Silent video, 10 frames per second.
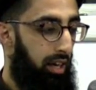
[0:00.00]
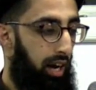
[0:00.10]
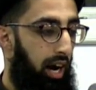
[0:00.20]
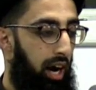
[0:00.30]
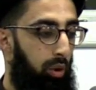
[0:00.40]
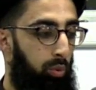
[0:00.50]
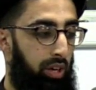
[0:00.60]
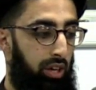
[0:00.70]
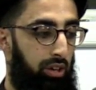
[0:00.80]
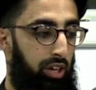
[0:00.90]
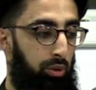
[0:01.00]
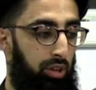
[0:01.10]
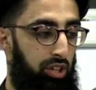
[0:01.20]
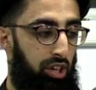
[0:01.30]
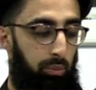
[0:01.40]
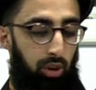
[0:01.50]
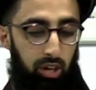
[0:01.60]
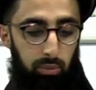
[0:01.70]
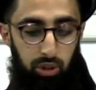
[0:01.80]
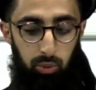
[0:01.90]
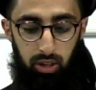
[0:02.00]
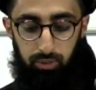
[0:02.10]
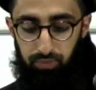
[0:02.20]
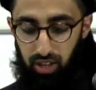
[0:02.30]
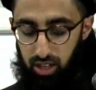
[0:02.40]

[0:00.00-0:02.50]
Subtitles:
how we can do this Muraqba dua.